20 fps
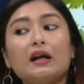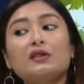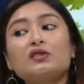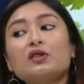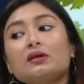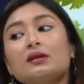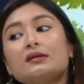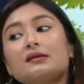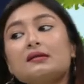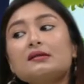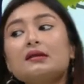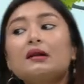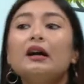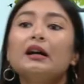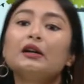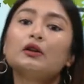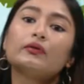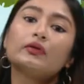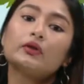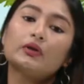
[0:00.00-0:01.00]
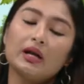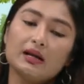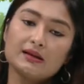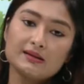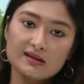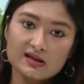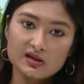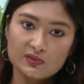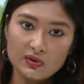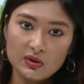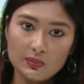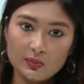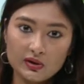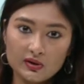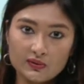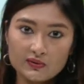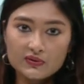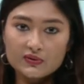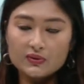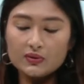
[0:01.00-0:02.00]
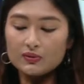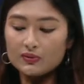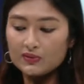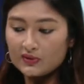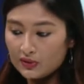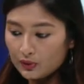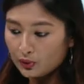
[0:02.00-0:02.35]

achha, this is the kind of utensils people used to use.